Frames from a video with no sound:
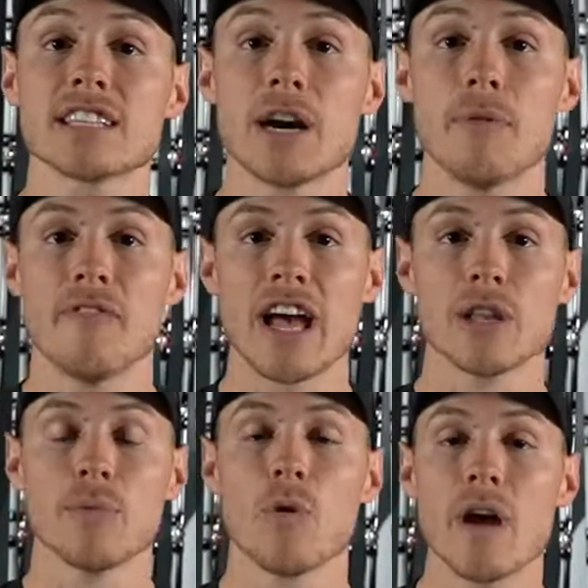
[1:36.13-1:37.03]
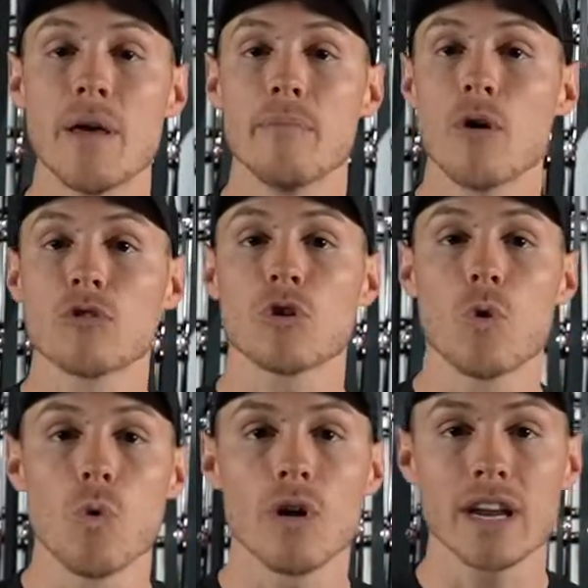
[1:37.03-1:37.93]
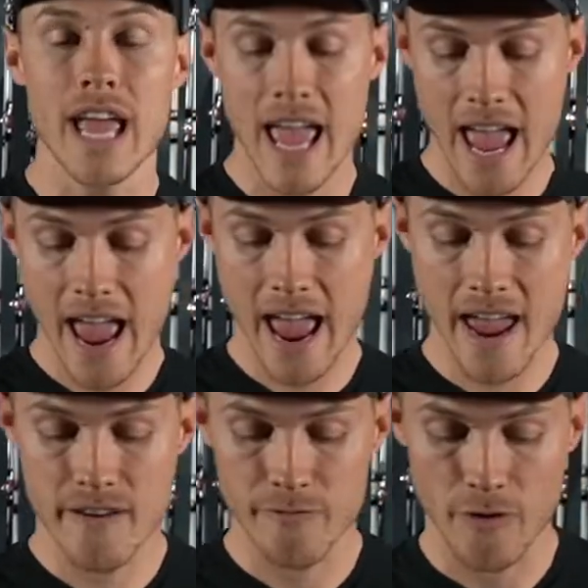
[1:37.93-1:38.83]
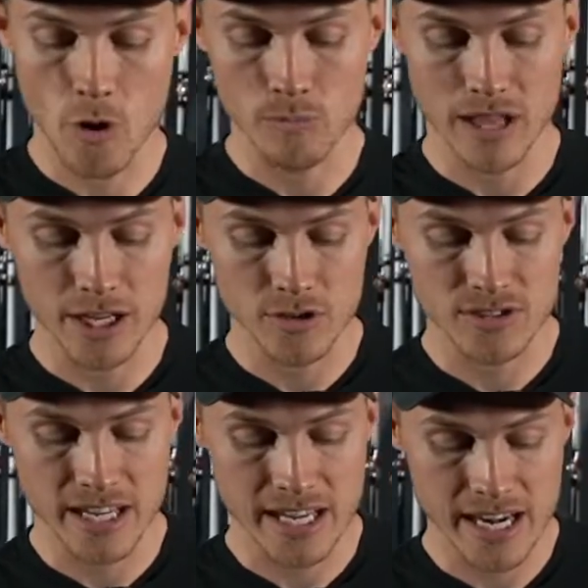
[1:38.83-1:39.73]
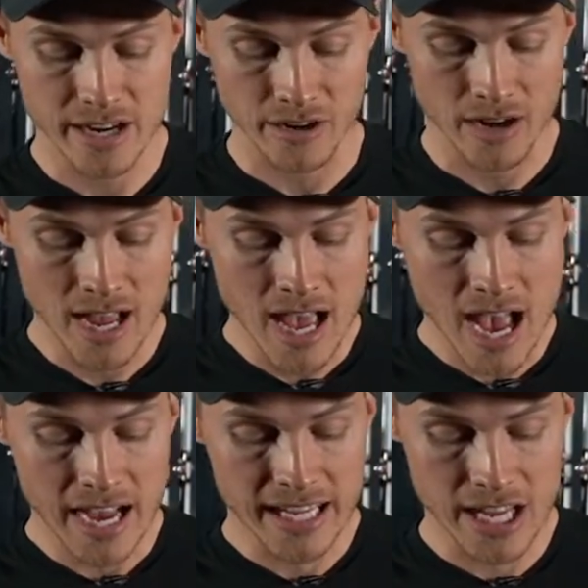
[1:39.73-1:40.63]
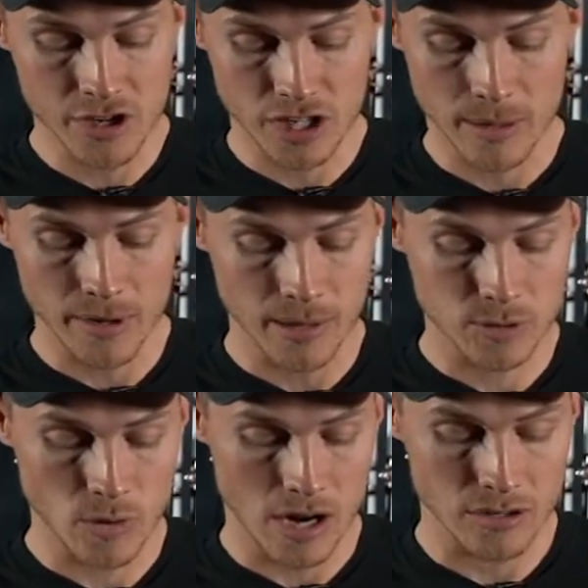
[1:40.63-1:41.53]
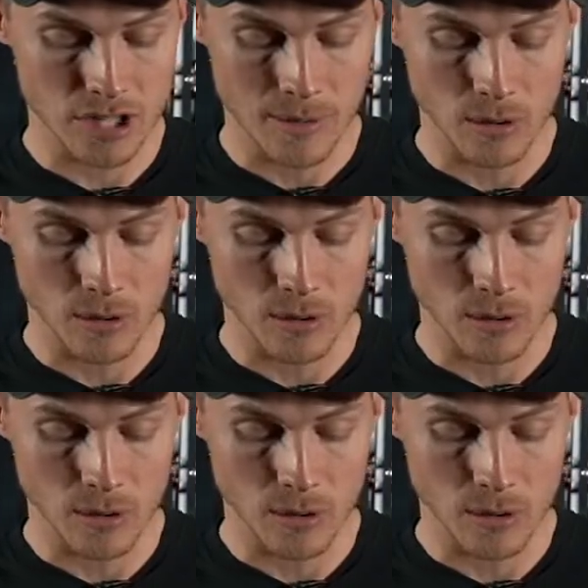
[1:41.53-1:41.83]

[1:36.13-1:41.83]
come available in both cork and foam like you see here. Again, you're coming up to our double